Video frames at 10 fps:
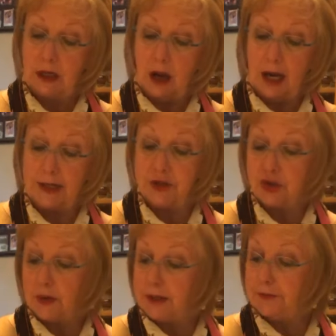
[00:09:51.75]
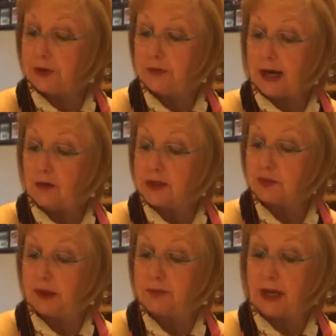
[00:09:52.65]
I enjoyed a few hours
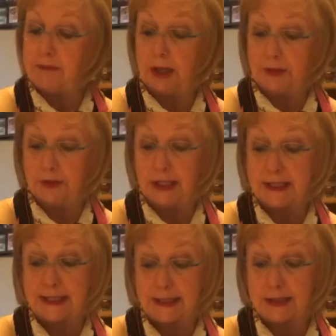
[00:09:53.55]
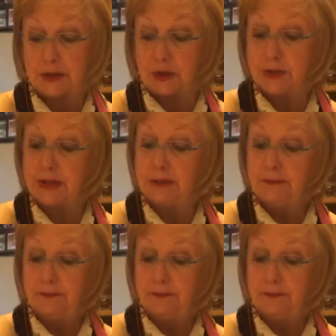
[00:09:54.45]
with my mother and sisters,